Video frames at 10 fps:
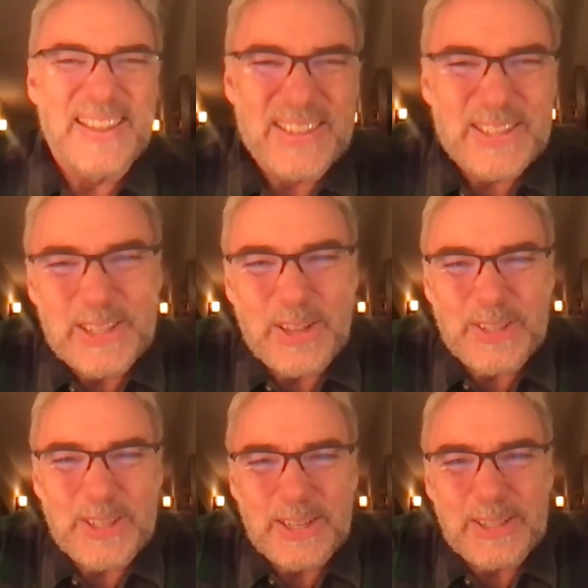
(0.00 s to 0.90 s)
uh, sell
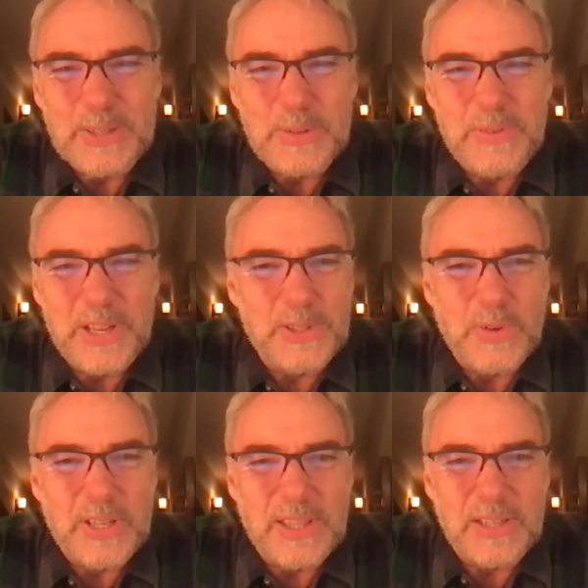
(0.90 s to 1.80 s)
tickets to events
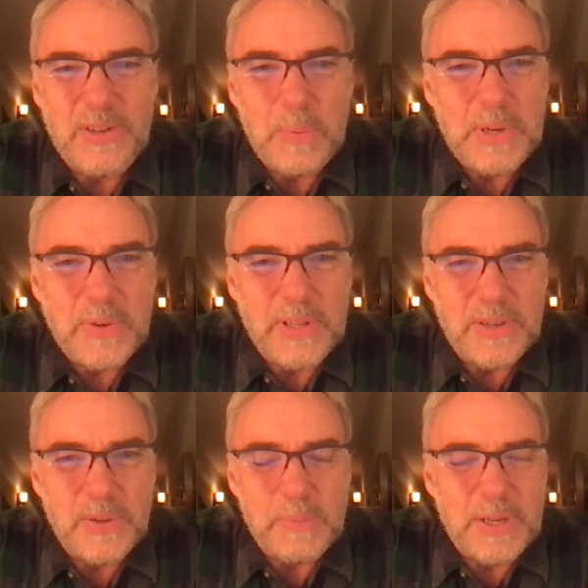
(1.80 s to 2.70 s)
or anything. Nobody really
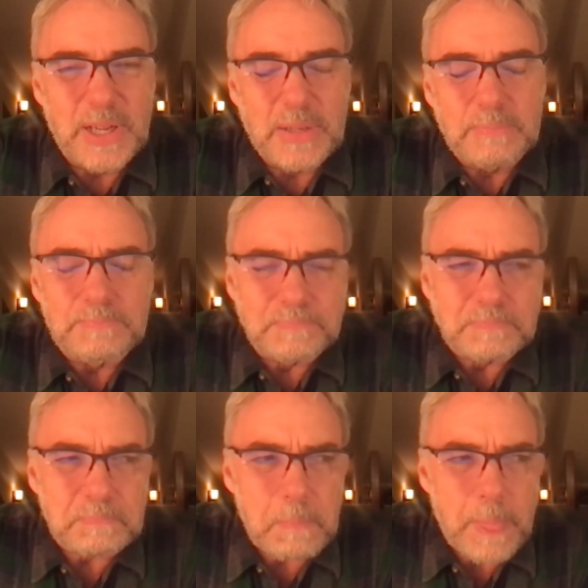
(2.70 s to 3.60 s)
knows my name,
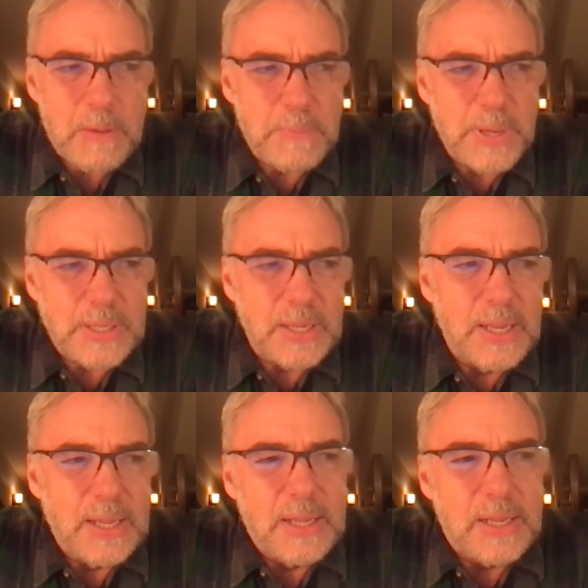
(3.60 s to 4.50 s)
but
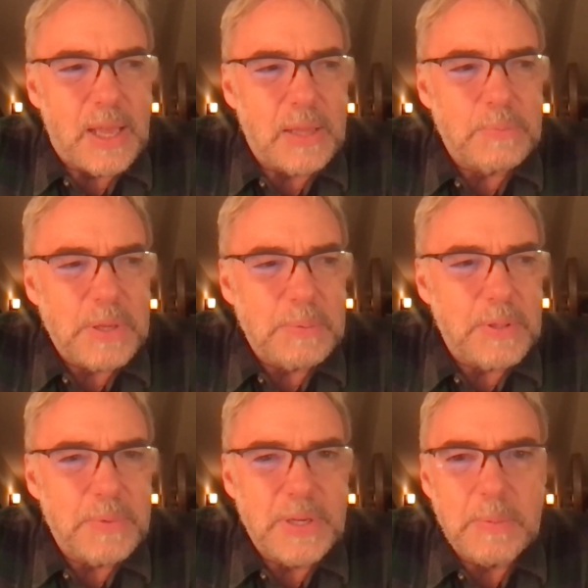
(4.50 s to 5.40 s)
uh, people
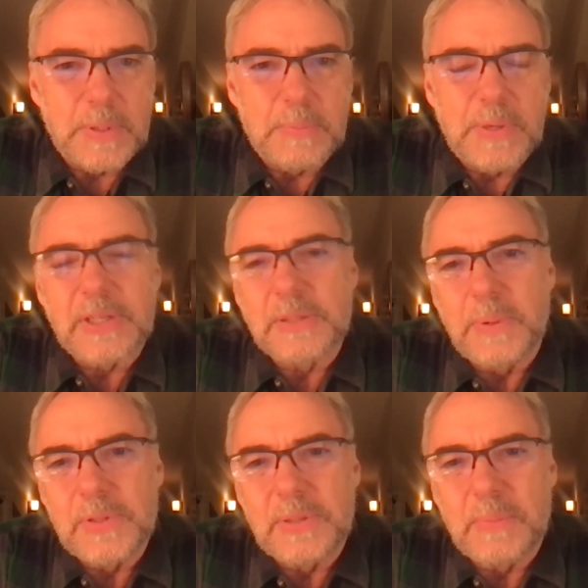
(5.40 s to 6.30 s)
have been able to be
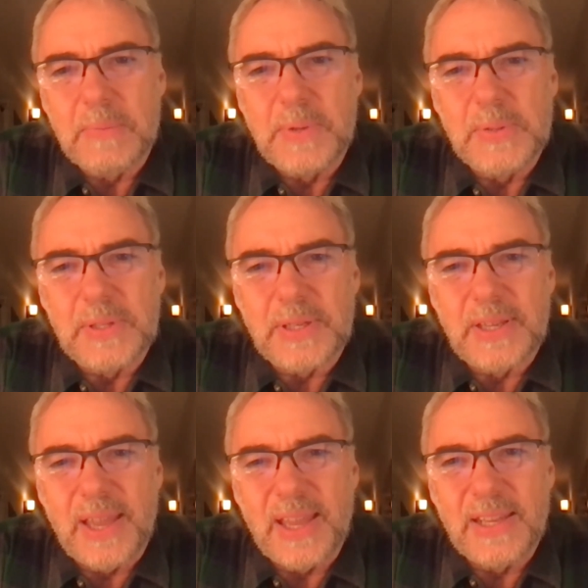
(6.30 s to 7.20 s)
exposed to my
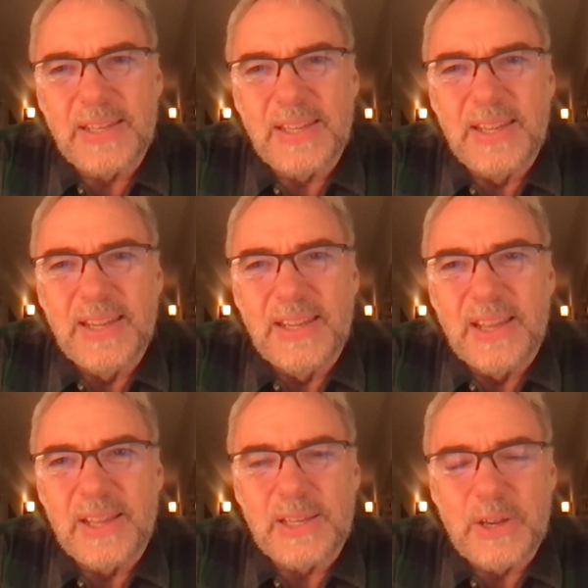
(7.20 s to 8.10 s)
music and
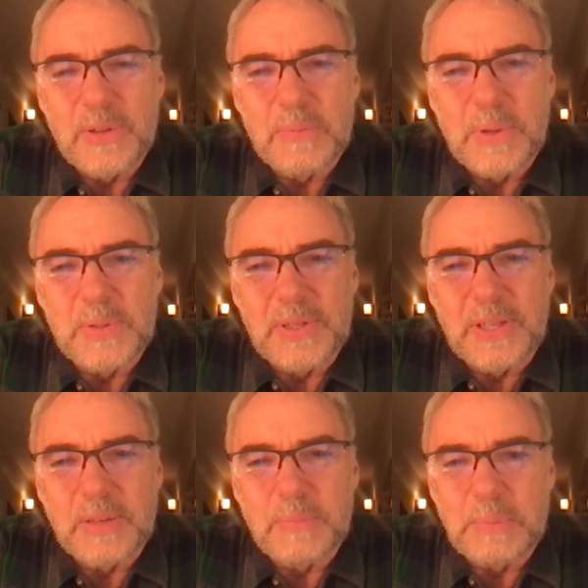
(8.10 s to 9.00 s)
uh, hear the
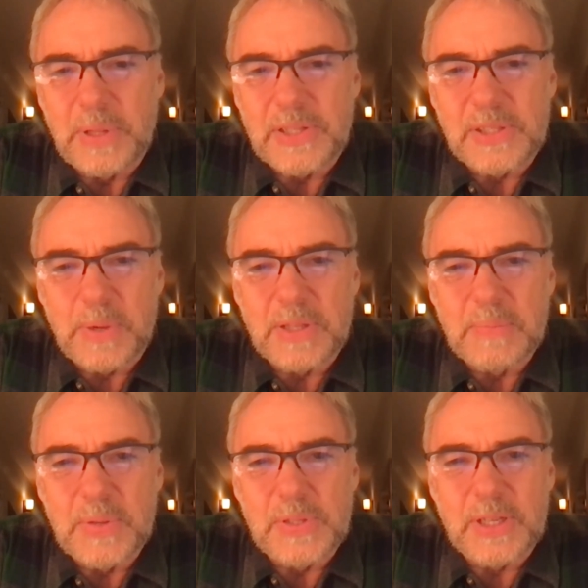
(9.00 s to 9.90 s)
music and be blessed by the
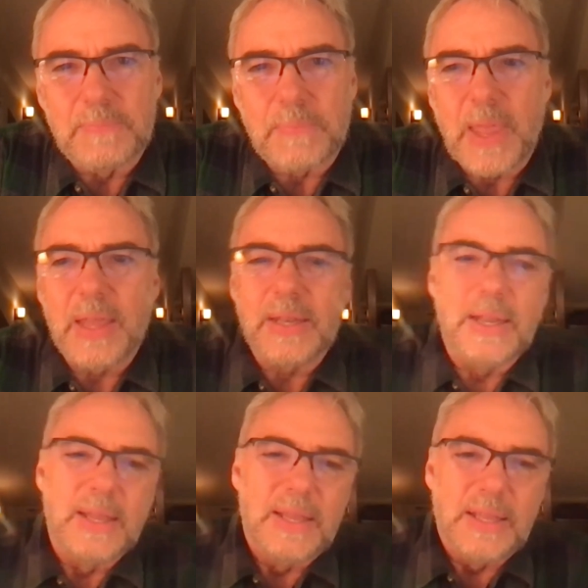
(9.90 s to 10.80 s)
music. And
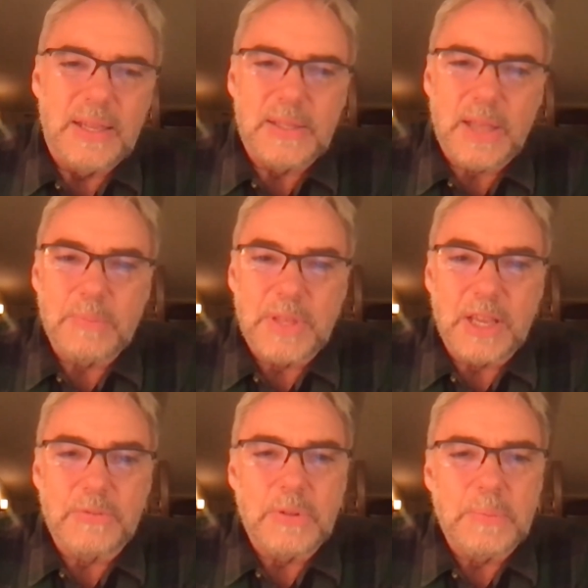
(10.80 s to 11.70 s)
it, I'm
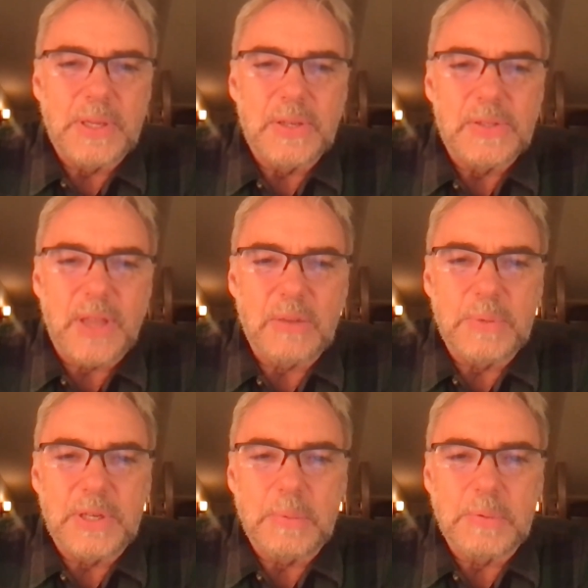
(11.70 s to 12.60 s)
thankful because I've
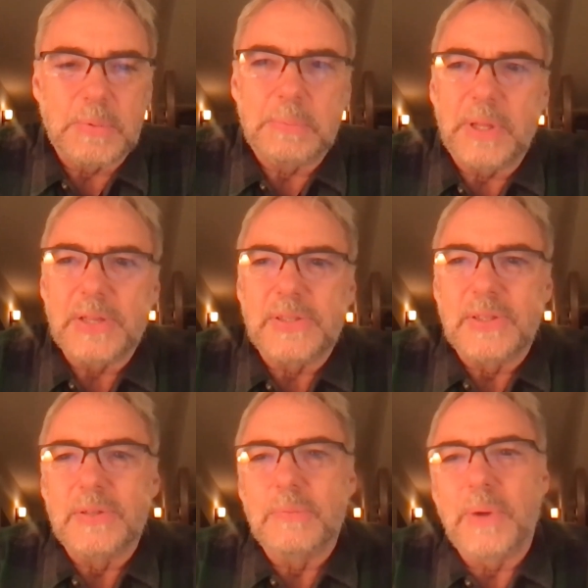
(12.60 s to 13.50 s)
been able to be blessed